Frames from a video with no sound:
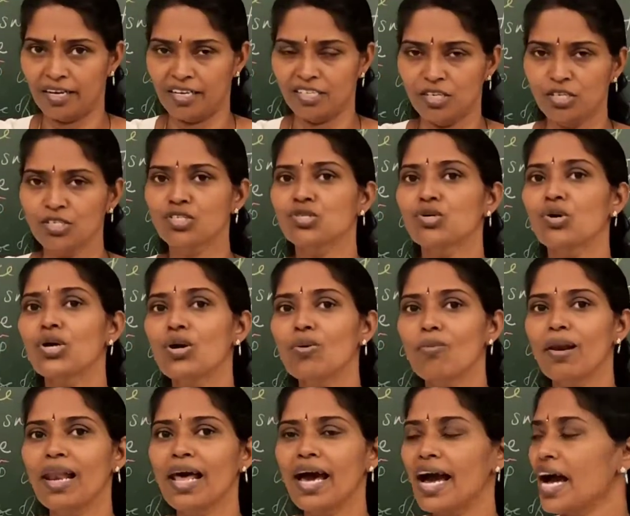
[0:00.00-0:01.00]
So you
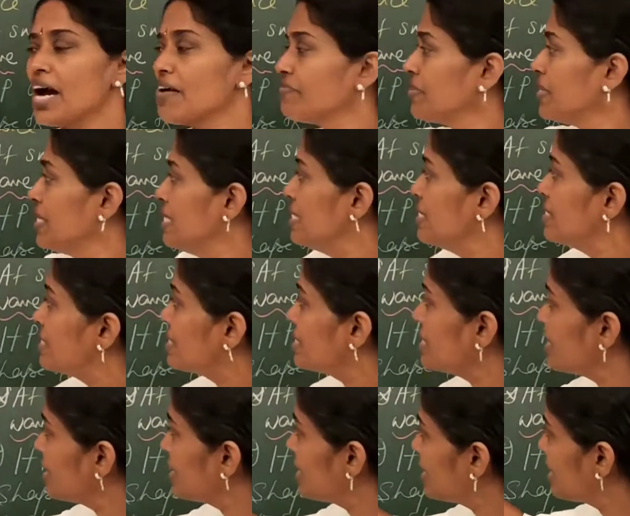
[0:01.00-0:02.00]
will have
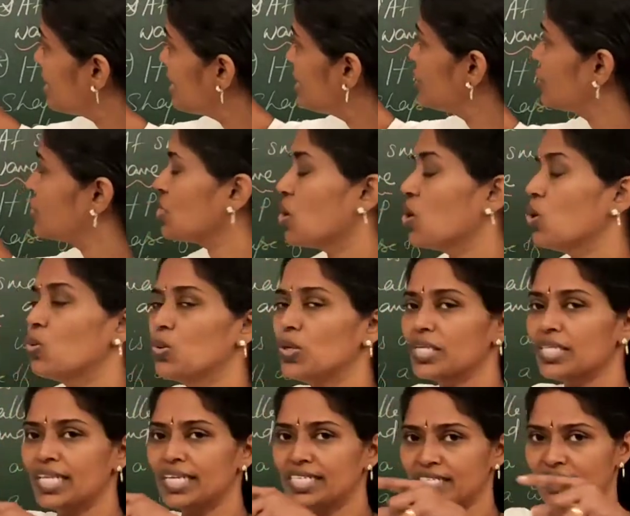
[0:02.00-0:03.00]
circles over
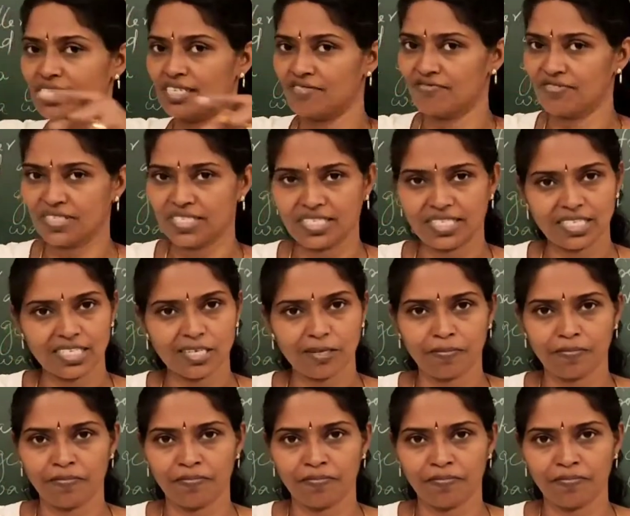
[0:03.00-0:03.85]
that surface.